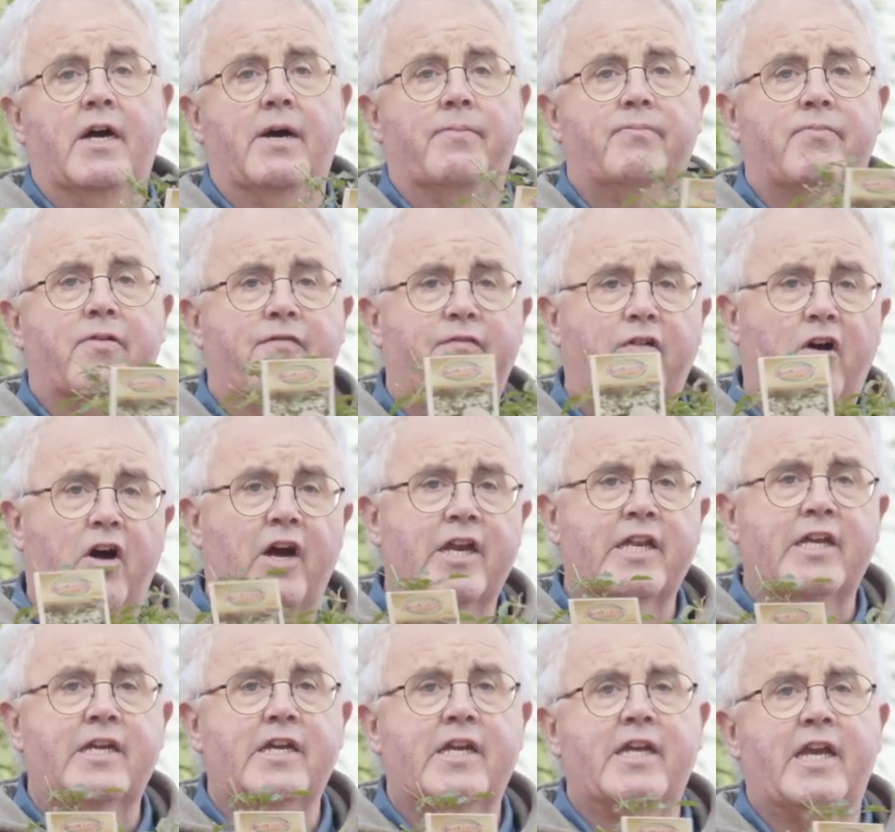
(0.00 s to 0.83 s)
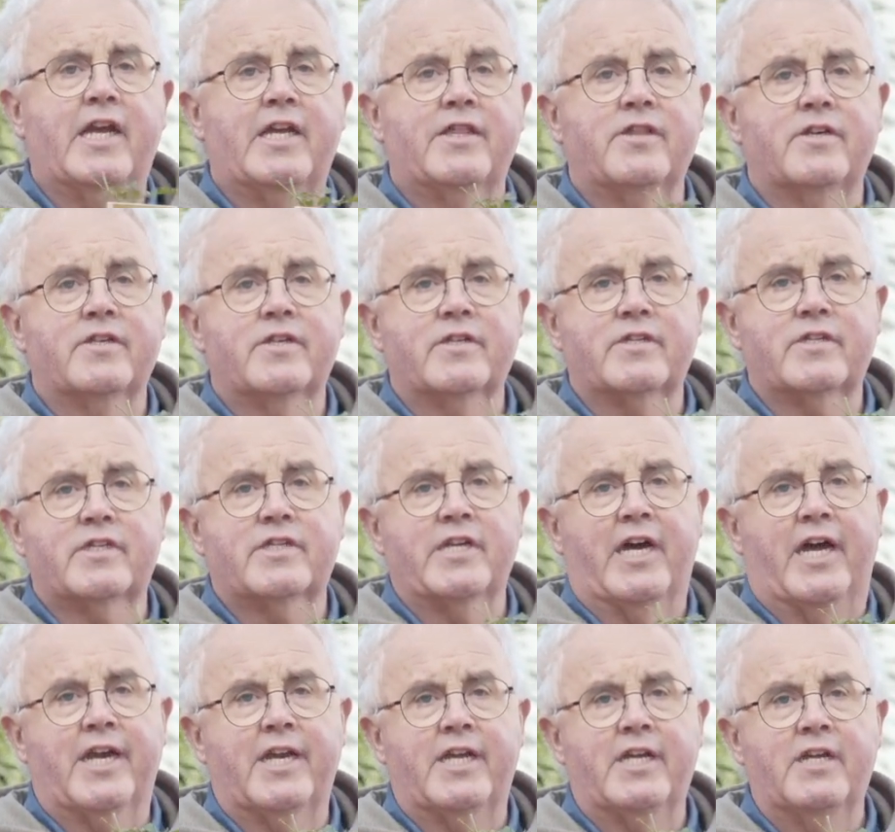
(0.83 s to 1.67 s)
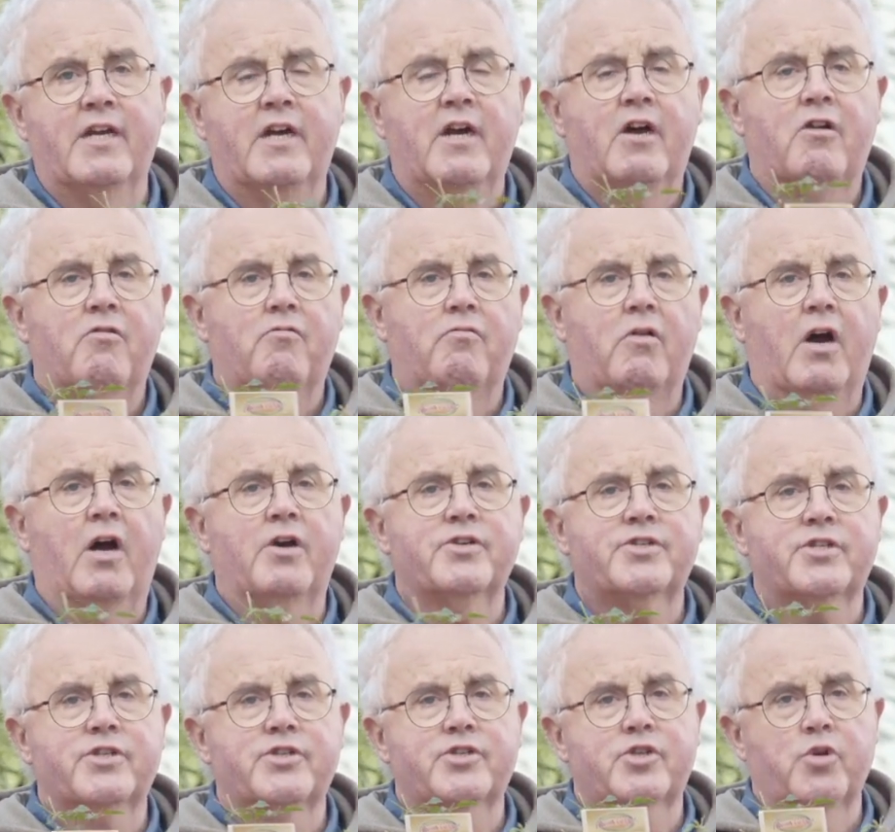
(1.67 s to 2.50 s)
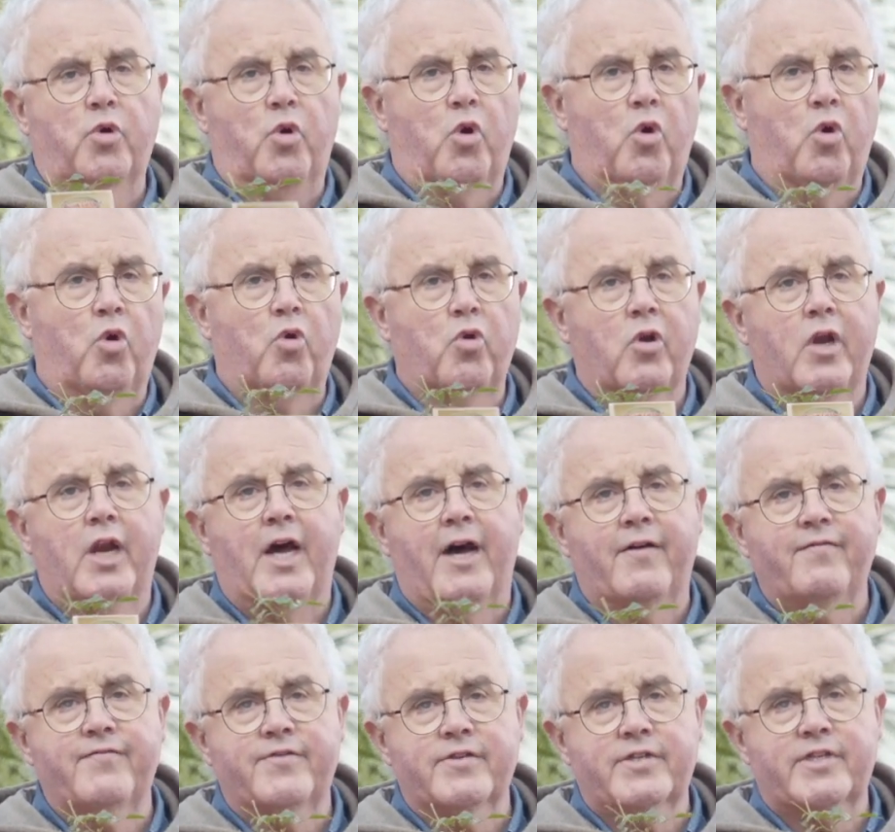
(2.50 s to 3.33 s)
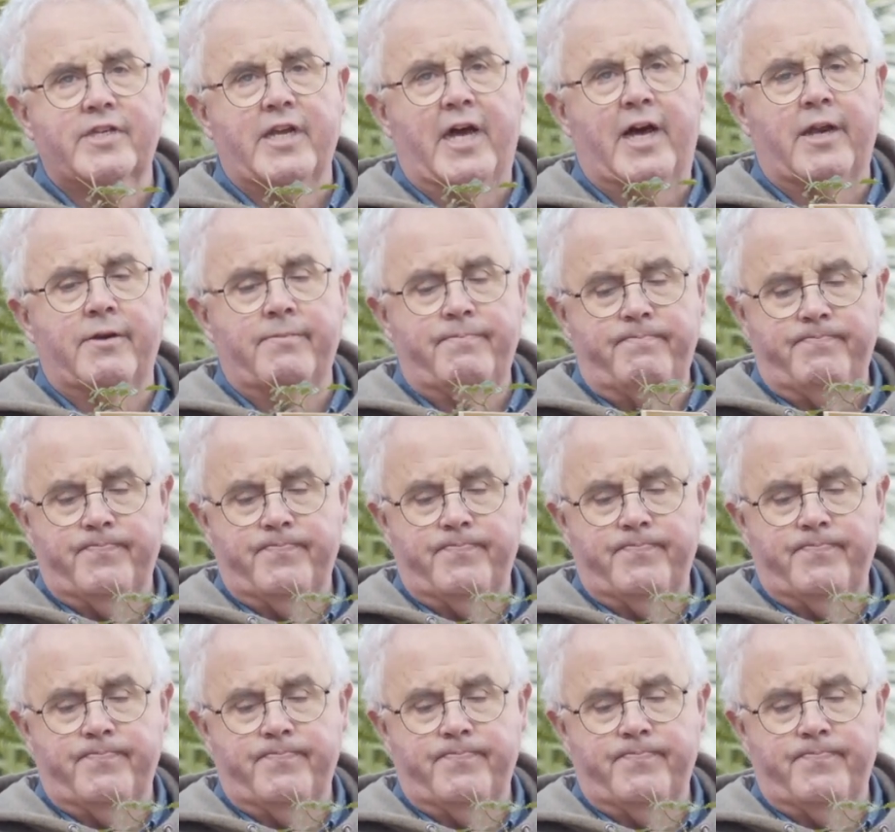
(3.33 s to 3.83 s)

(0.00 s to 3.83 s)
providing again that it's sunny. Roses all love the sun.